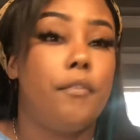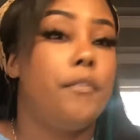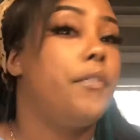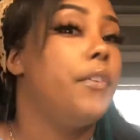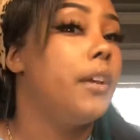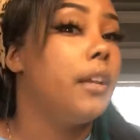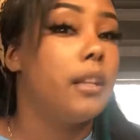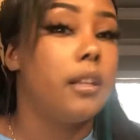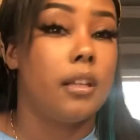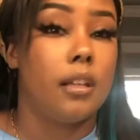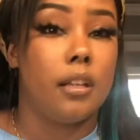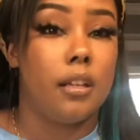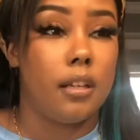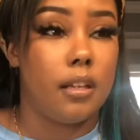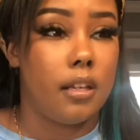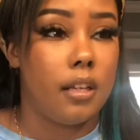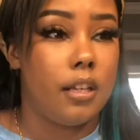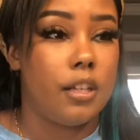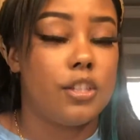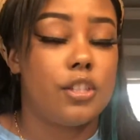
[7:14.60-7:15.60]
feeling,
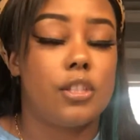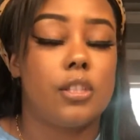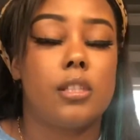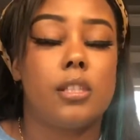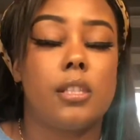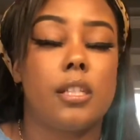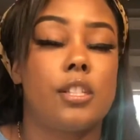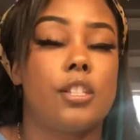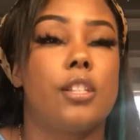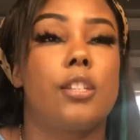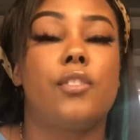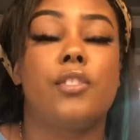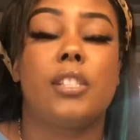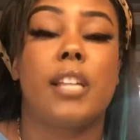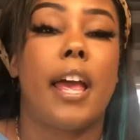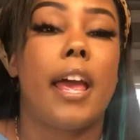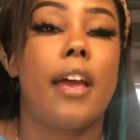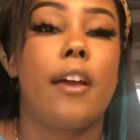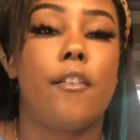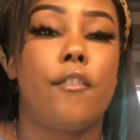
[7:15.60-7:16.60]
and it's just such a
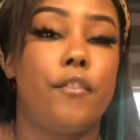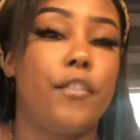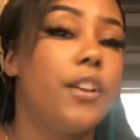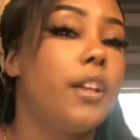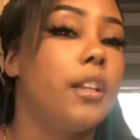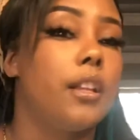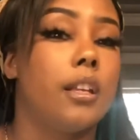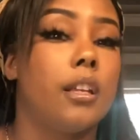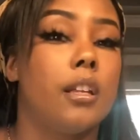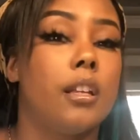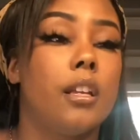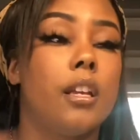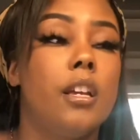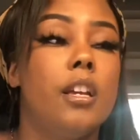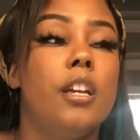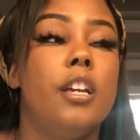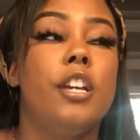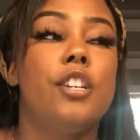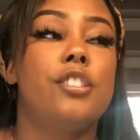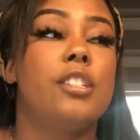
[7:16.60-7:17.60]
sad feeling.
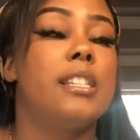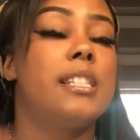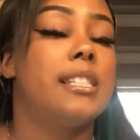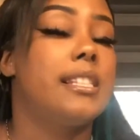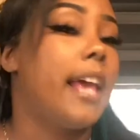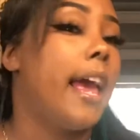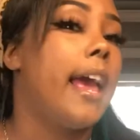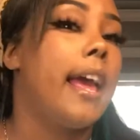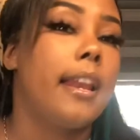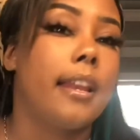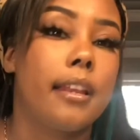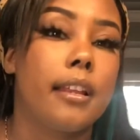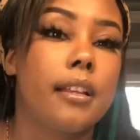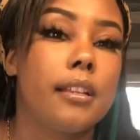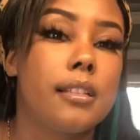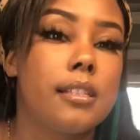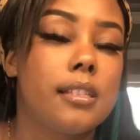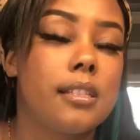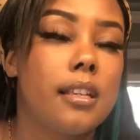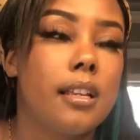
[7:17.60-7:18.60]
It's just
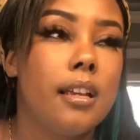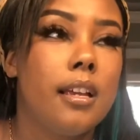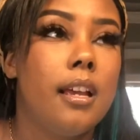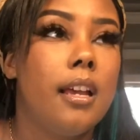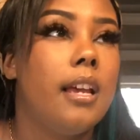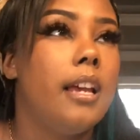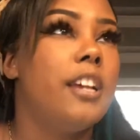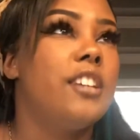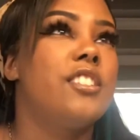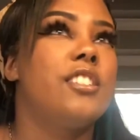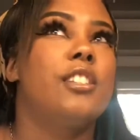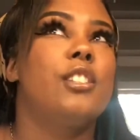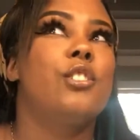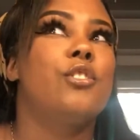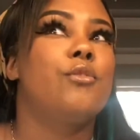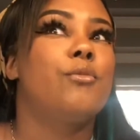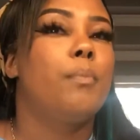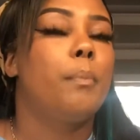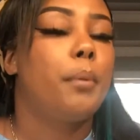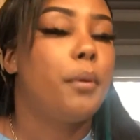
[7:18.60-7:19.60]
sadness. It's
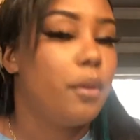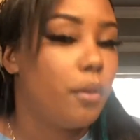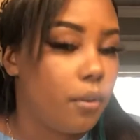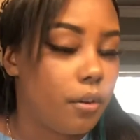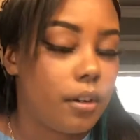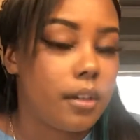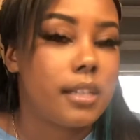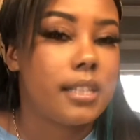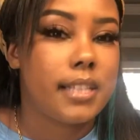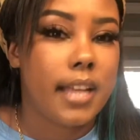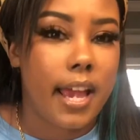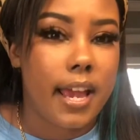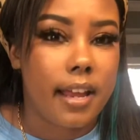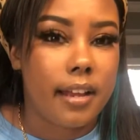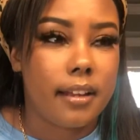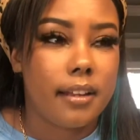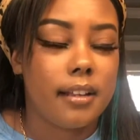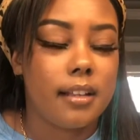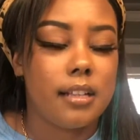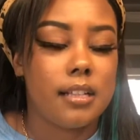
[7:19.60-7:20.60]
just pure
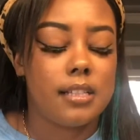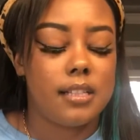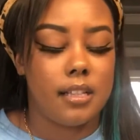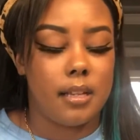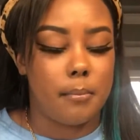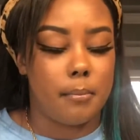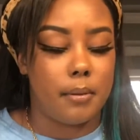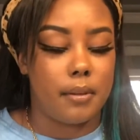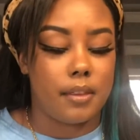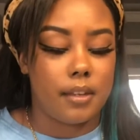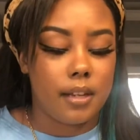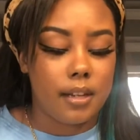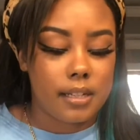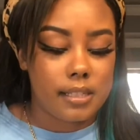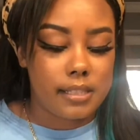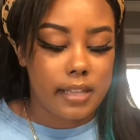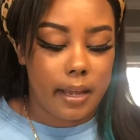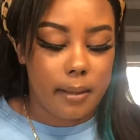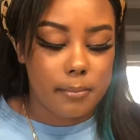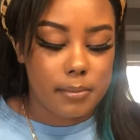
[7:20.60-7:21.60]
sadness. But then at
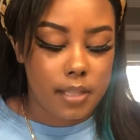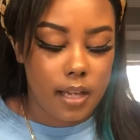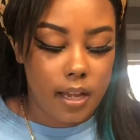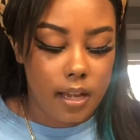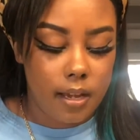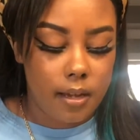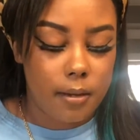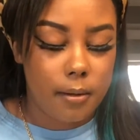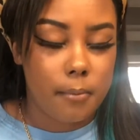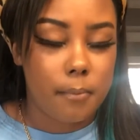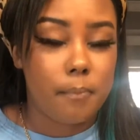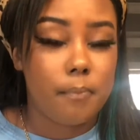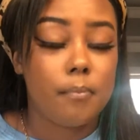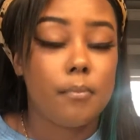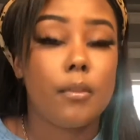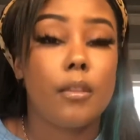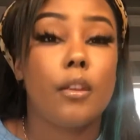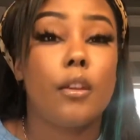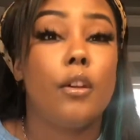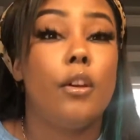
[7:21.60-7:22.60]
the same time,
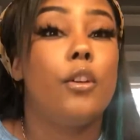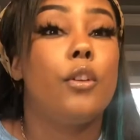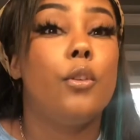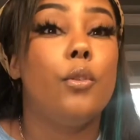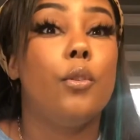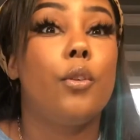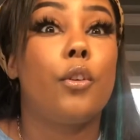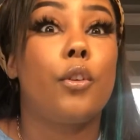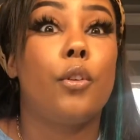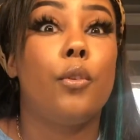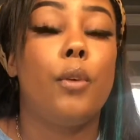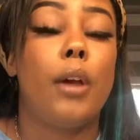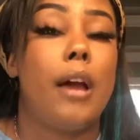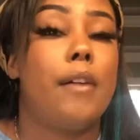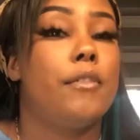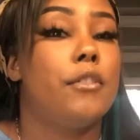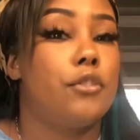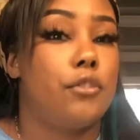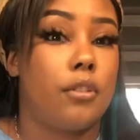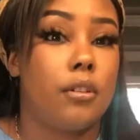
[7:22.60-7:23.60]
you you
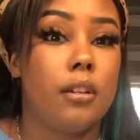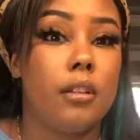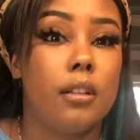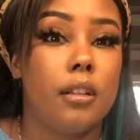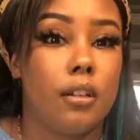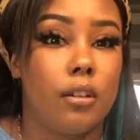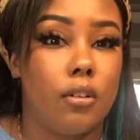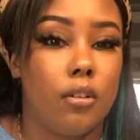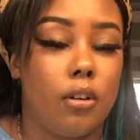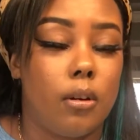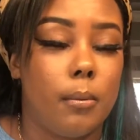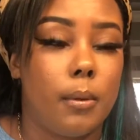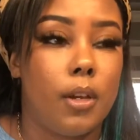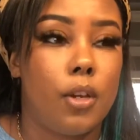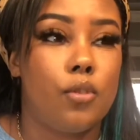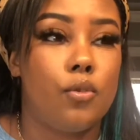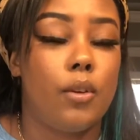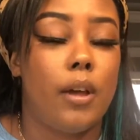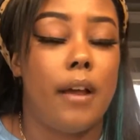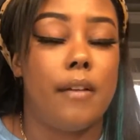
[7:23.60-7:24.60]
have adrenaline going
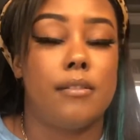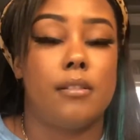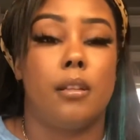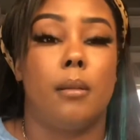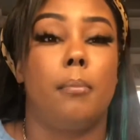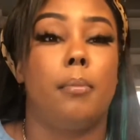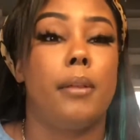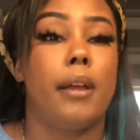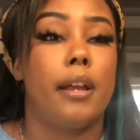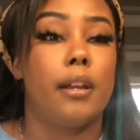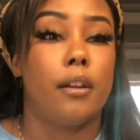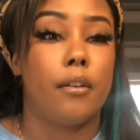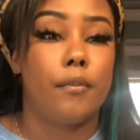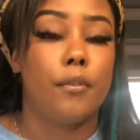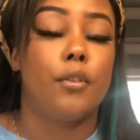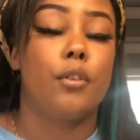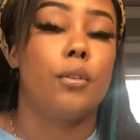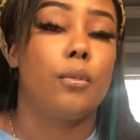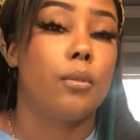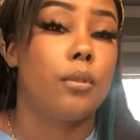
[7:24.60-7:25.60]
because you have to plan a
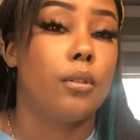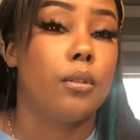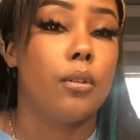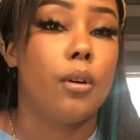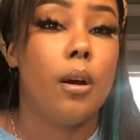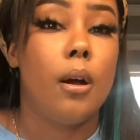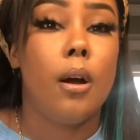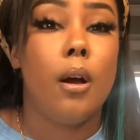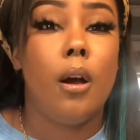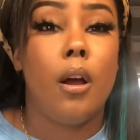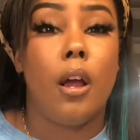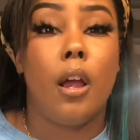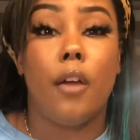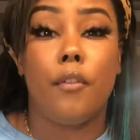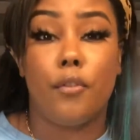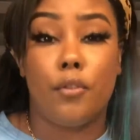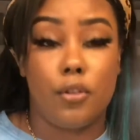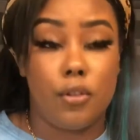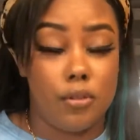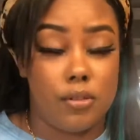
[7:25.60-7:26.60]
funeral.
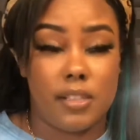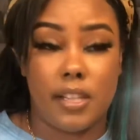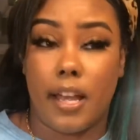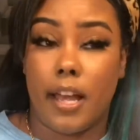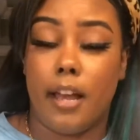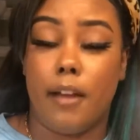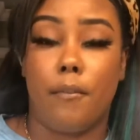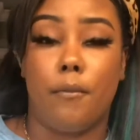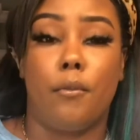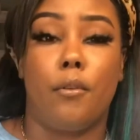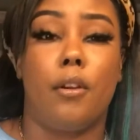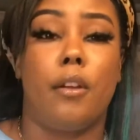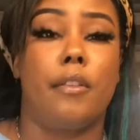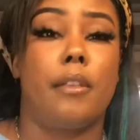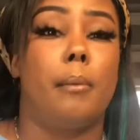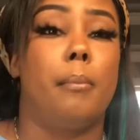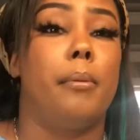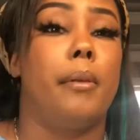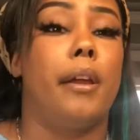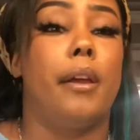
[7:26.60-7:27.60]
If you choose to have one, you
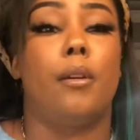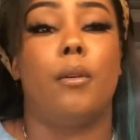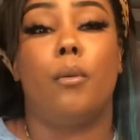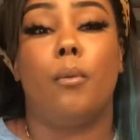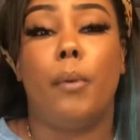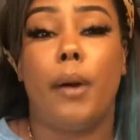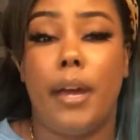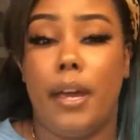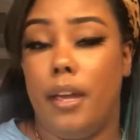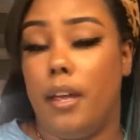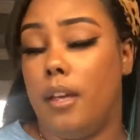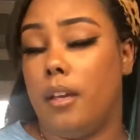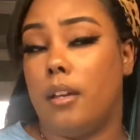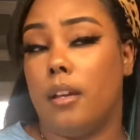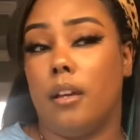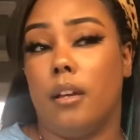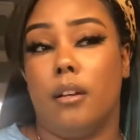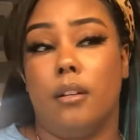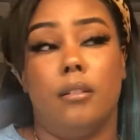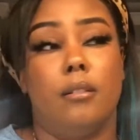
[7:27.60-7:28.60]
have to plan a
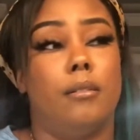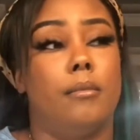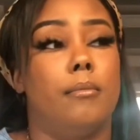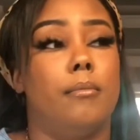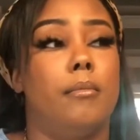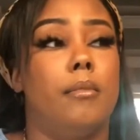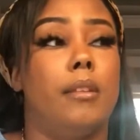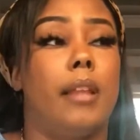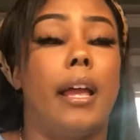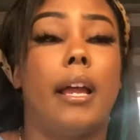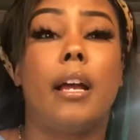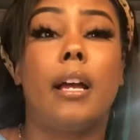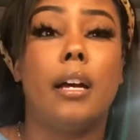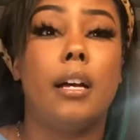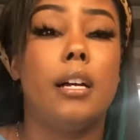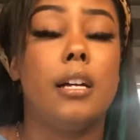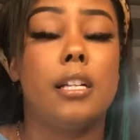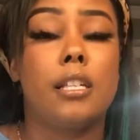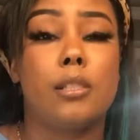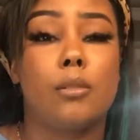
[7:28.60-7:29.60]
wake. Um, like
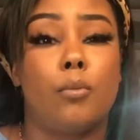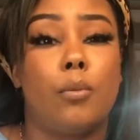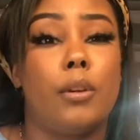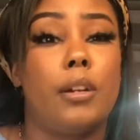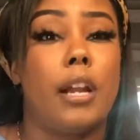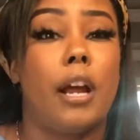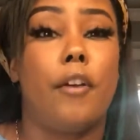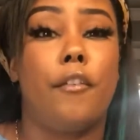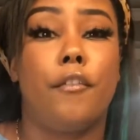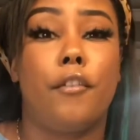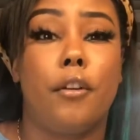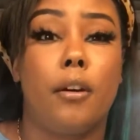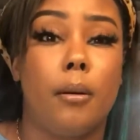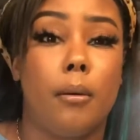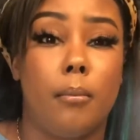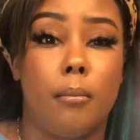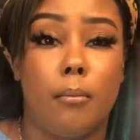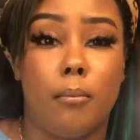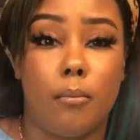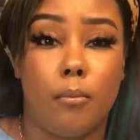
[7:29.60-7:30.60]
us, we're not
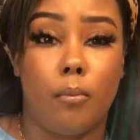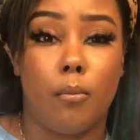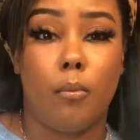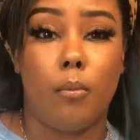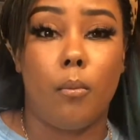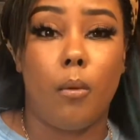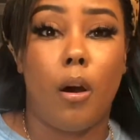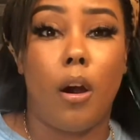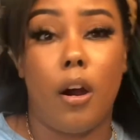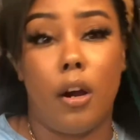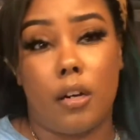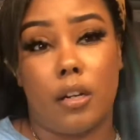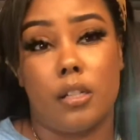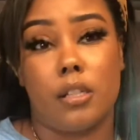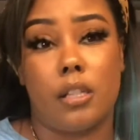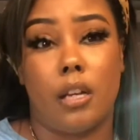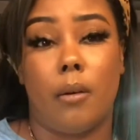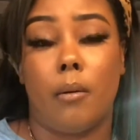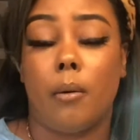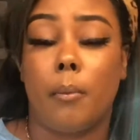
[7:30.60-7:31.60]
from
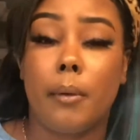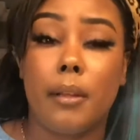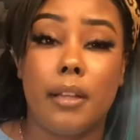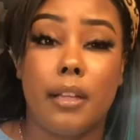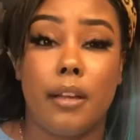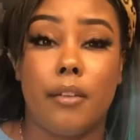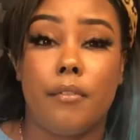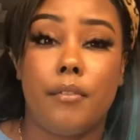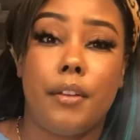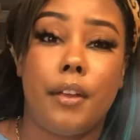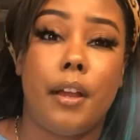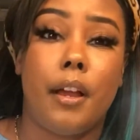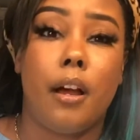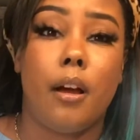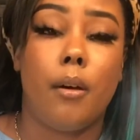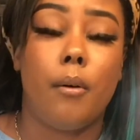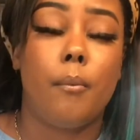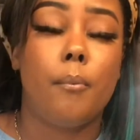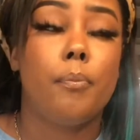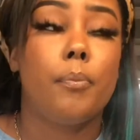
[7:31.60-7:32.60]
Arkansas where we live
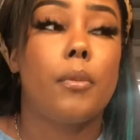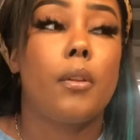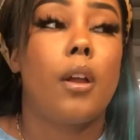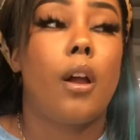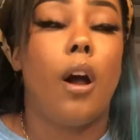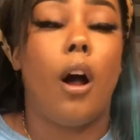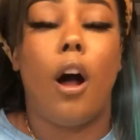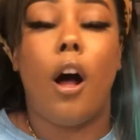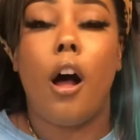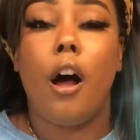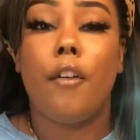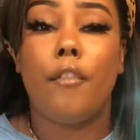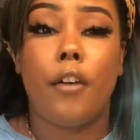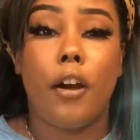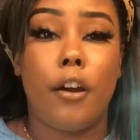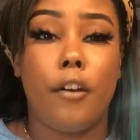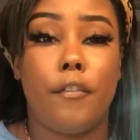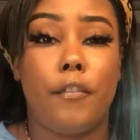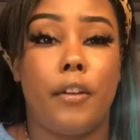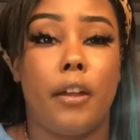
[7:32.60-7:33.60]
now. All of
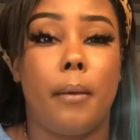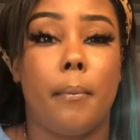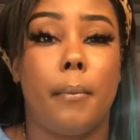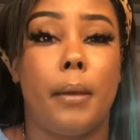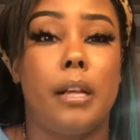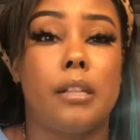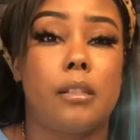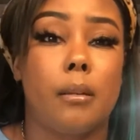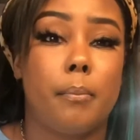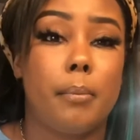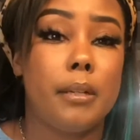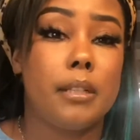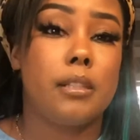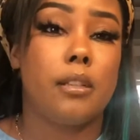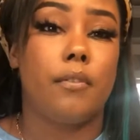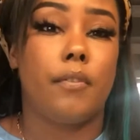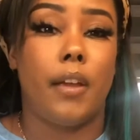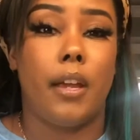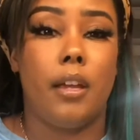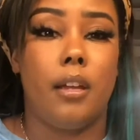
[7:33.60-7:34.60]
our families from
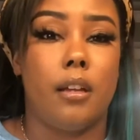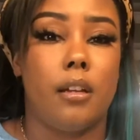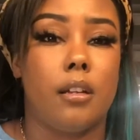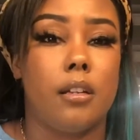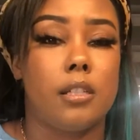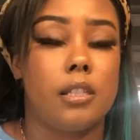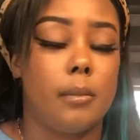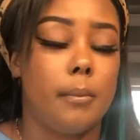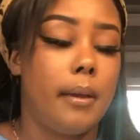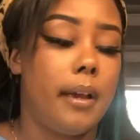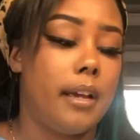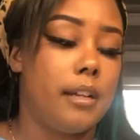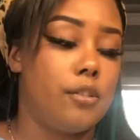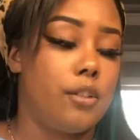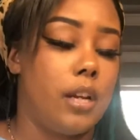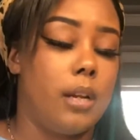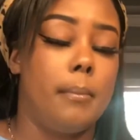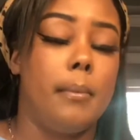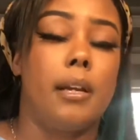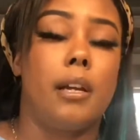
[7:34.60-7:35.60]
Pennsylvania, so we had to
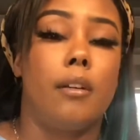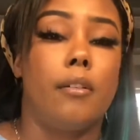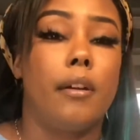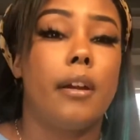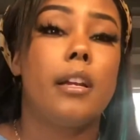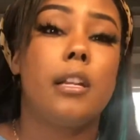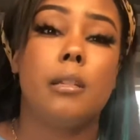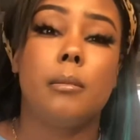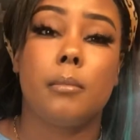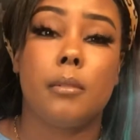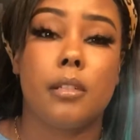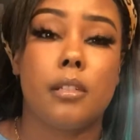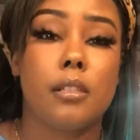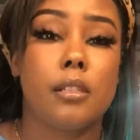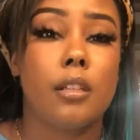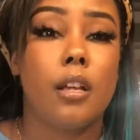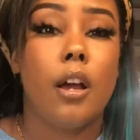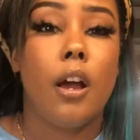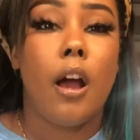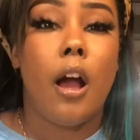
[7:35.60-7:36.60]
try to make
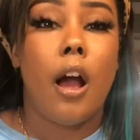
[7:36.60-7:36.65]
arrangements